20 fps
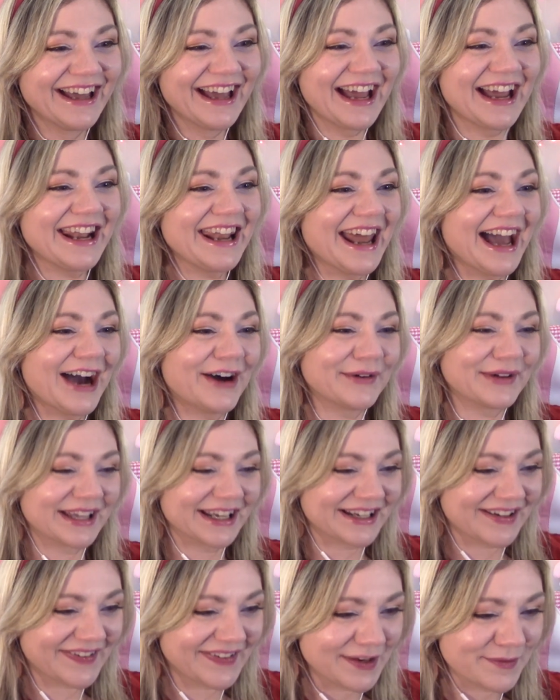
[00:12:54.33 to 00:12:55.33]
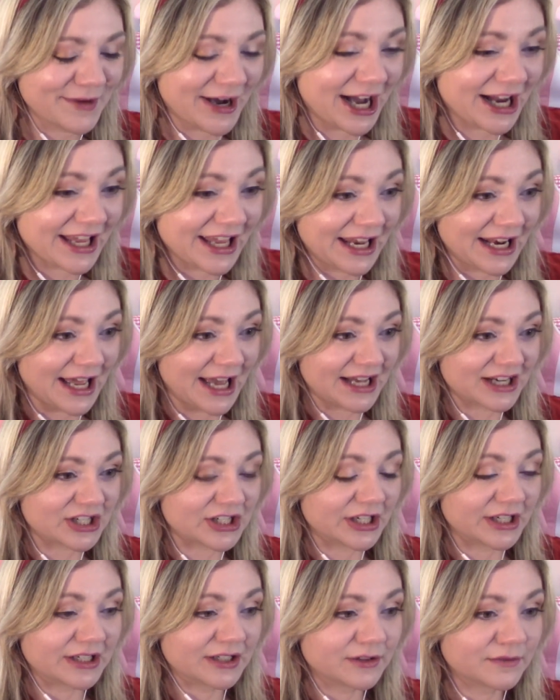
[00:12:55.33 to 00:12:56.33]
And now we get to see Maki in
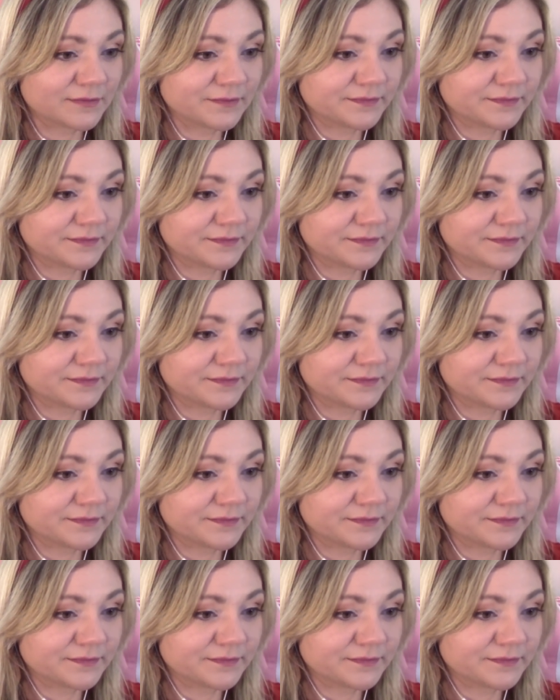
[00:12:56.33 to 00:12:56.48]
action.